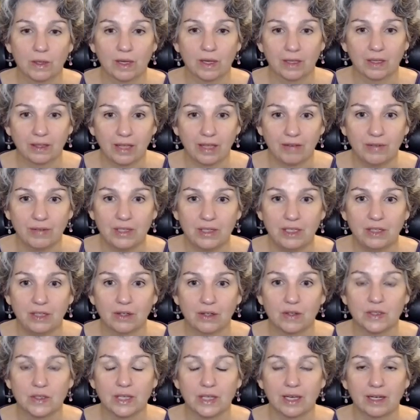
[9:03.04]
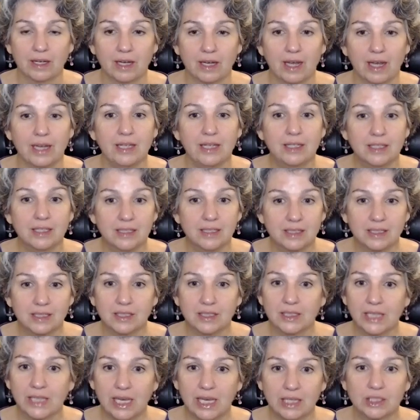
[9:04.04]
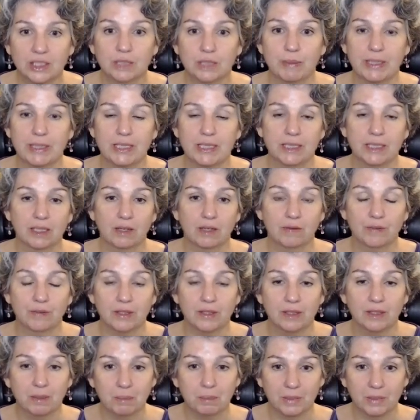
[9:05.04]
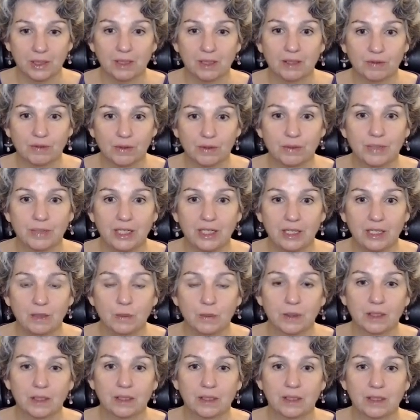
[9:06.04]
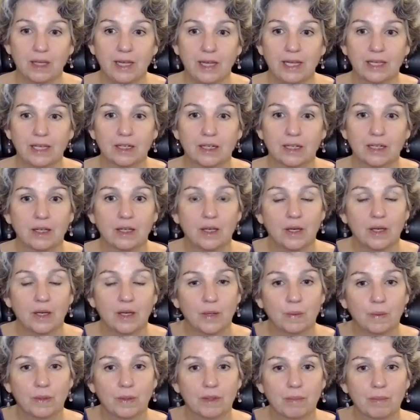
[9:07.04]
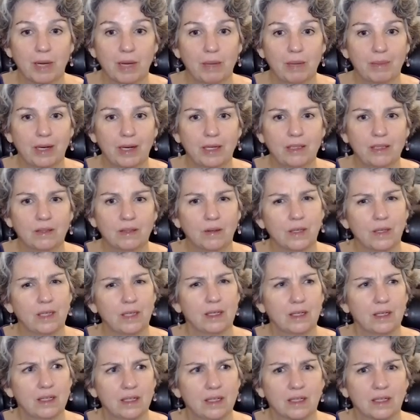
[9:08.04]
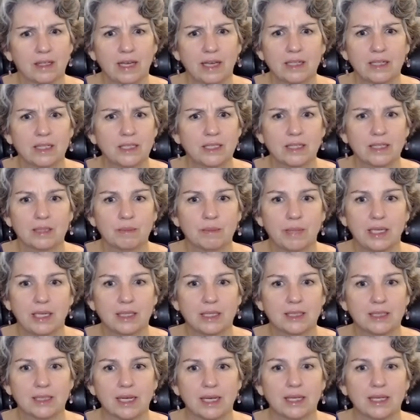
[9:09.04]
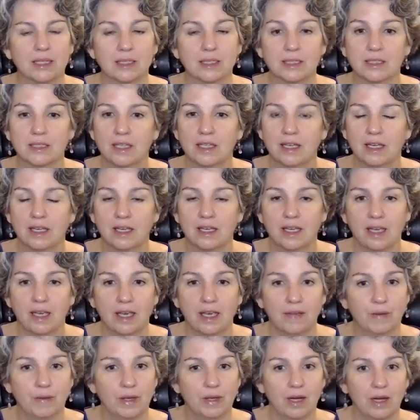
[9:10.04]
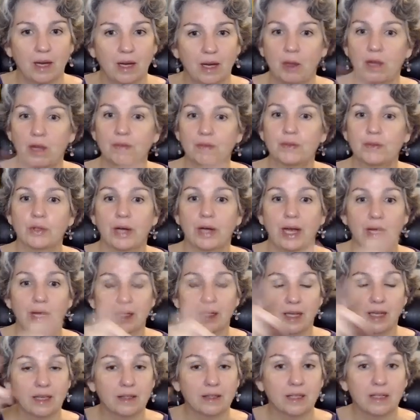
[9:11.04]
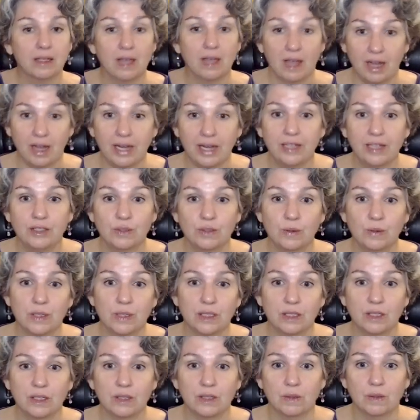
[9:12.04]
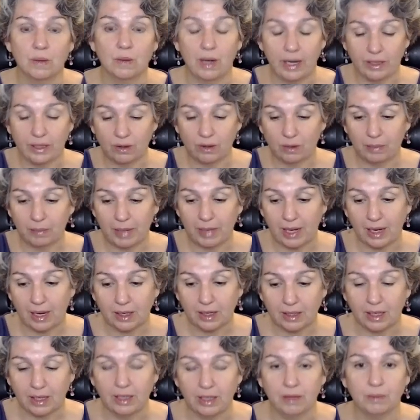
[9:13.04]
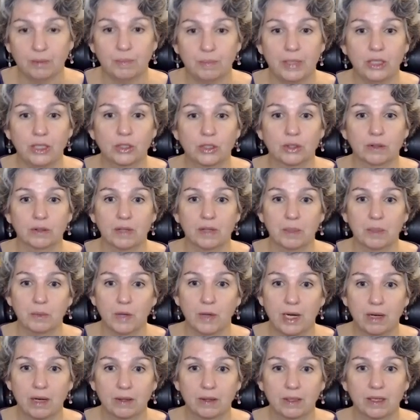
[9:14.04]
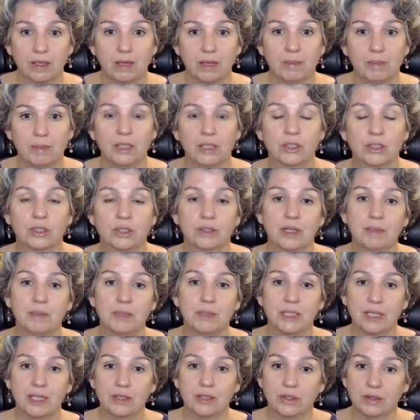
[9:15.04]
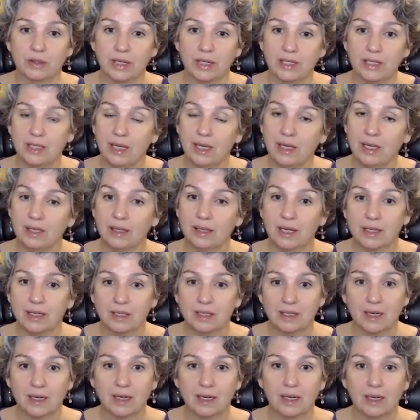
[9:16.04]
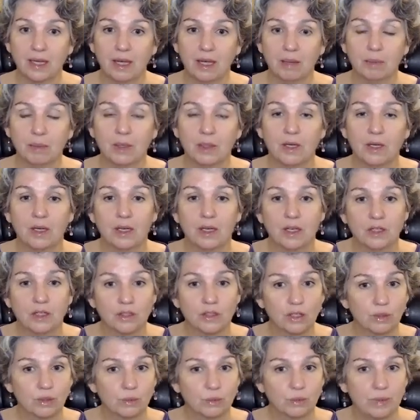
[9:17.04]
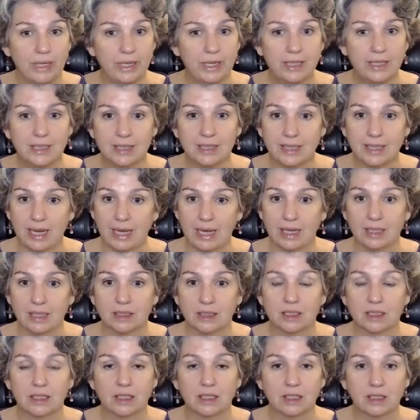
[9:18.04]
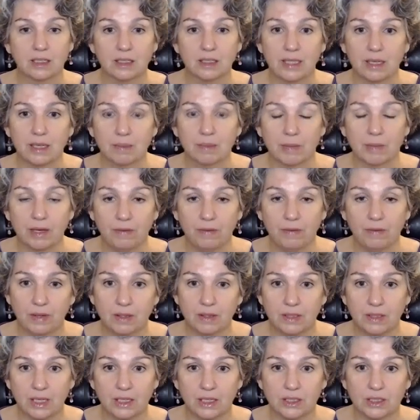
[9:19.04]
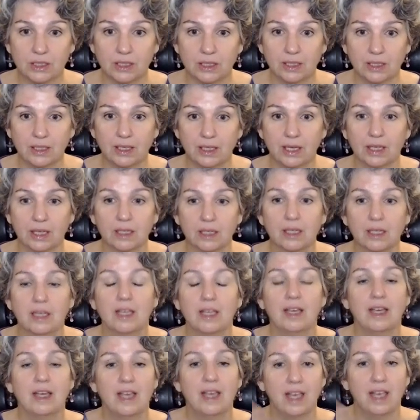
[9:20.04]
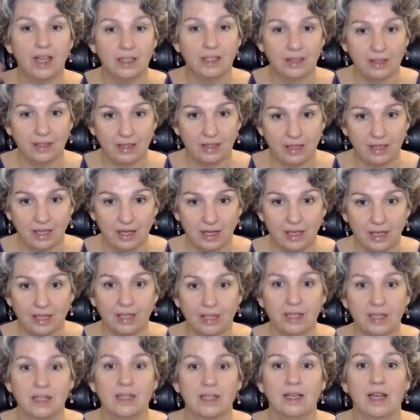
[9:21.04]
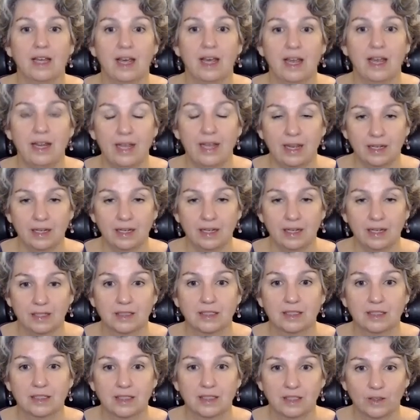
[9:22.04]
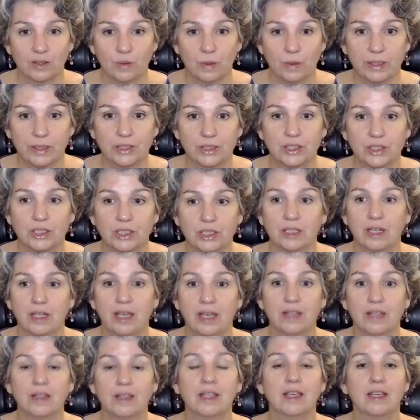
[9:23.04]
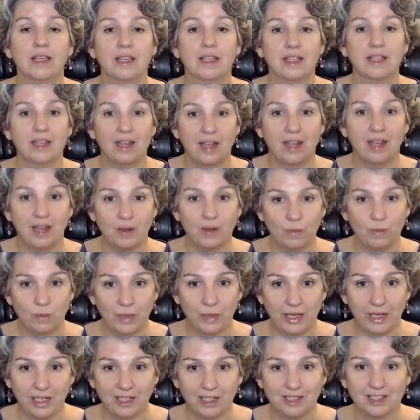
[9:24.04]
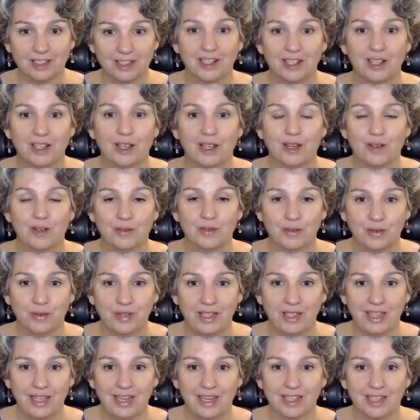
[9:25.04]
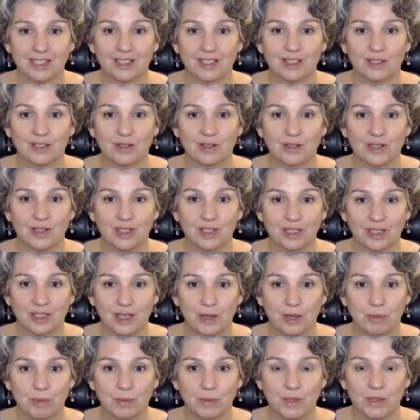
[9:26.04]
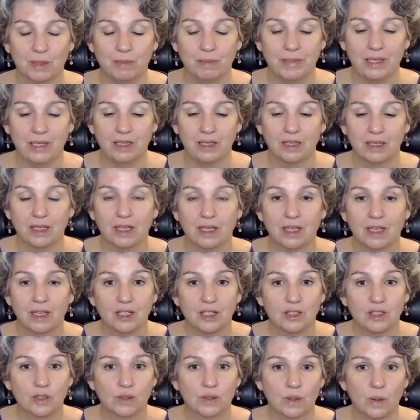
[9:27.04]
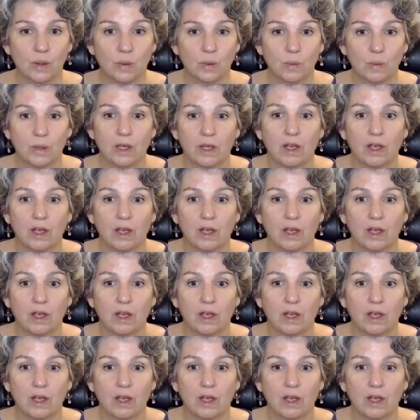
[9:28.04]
11 years, and I can still catch myself in the middle of a reading with a client with my mind going, that doesn't make sense. And then I'm off track. And then I do it too. I go back, I make sure I'm grounded, I make sure I'm centered. I take that time to reset, to get my foundation again. And then I ask the question, and then I wait for the answer to come to me. So